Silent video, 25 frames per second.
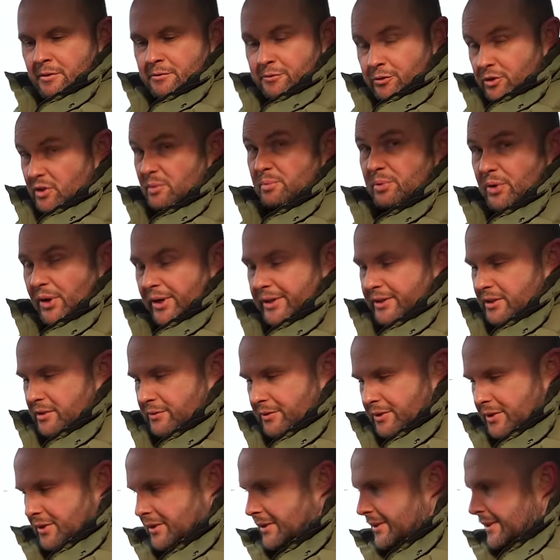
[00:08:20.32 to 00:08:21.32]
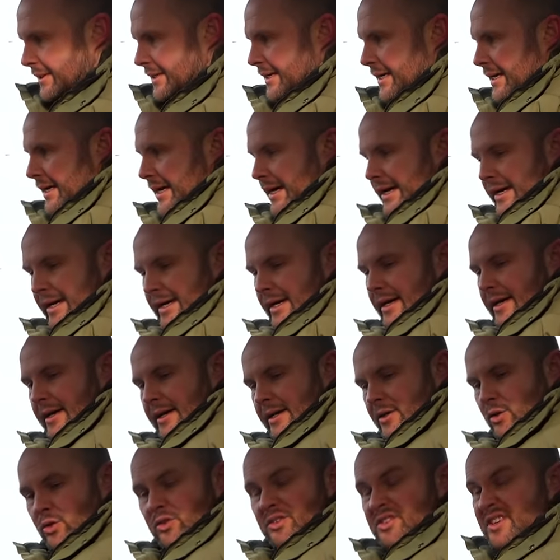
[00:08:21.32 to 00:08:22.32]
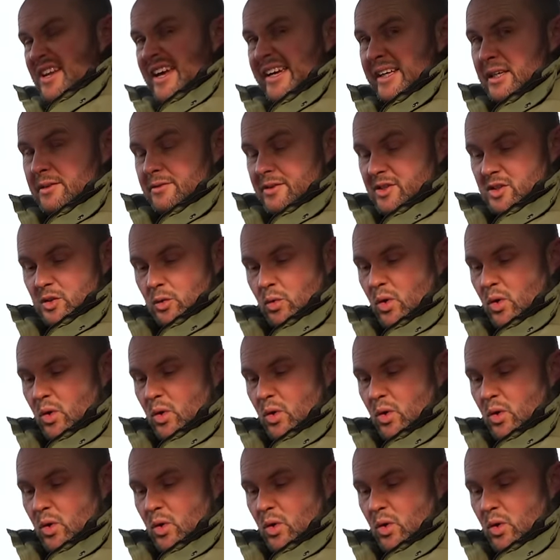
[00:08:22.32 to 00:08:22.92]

for the price of it. Uh, another negative is the